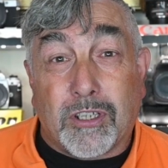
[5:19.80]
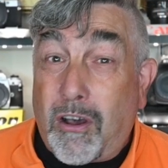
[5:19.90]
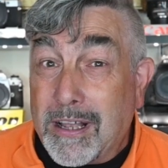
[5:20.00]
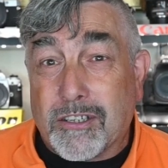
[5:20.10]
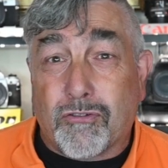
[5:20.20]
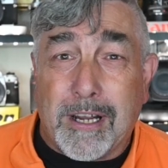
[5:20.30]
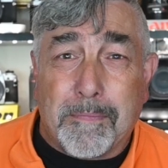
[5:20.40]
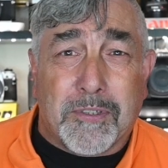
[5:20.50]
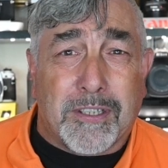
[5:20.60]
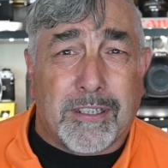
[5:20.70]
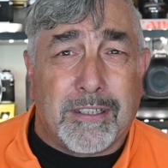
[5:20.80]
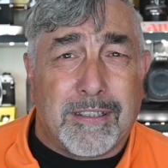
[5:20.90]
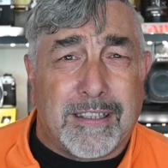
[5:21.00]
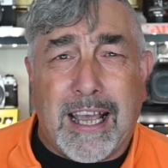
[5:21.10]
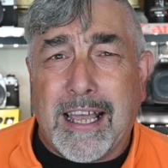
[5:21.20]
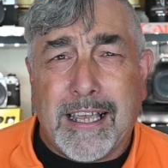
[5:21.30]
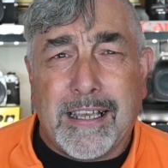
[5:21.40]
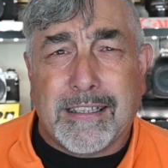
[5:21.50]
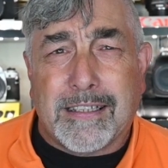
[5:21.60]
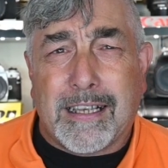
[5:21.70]
kinds of trips and
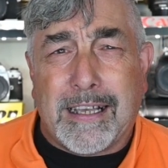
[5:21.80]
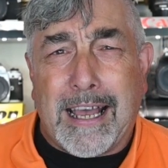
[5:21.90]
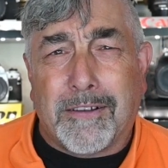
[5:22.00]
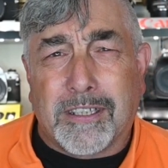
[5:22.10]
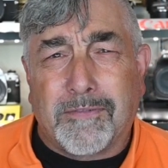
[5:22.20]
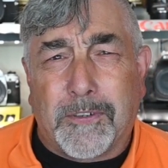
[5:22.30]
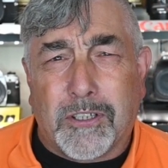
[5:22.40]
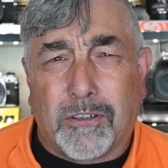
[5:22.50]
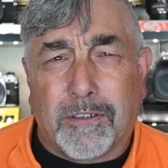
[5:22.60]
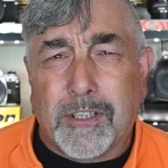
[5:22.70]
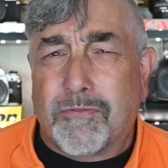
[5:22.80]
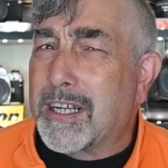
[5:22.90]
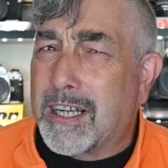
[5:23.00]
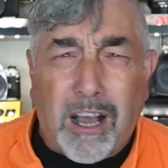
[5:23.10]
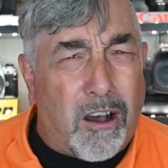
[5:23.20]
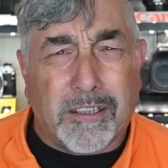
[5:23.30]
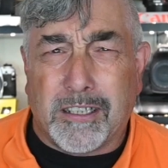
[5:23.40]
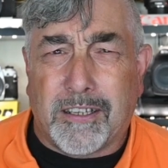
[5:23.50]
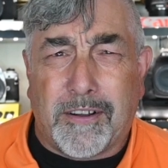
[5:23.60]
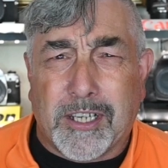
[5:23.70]
days out to photographers
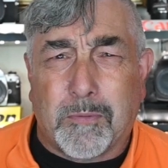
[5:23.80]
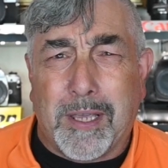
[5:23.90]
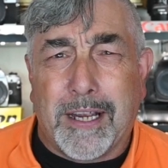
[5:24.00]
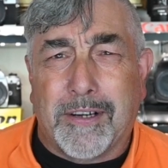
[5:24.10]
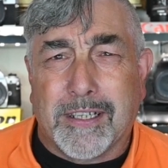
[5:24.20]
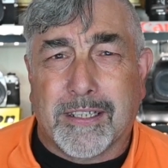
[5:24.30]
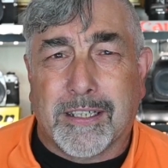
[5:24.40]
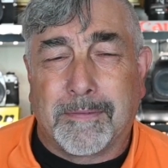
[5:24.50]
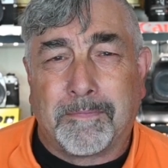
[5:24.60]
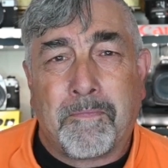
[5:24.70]
regardless of their experience.